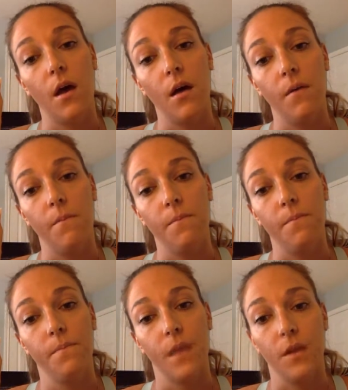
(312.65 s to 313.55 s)
and
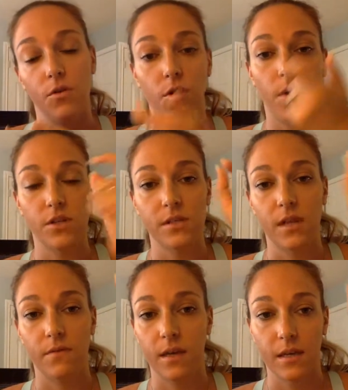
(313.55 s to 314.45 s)
you know I just
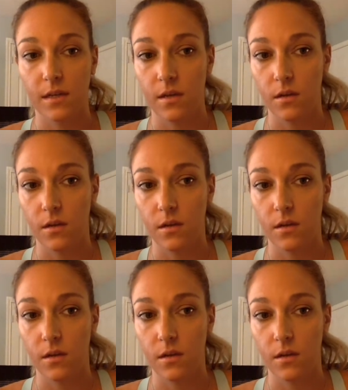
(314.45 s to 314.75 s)
have, like I said,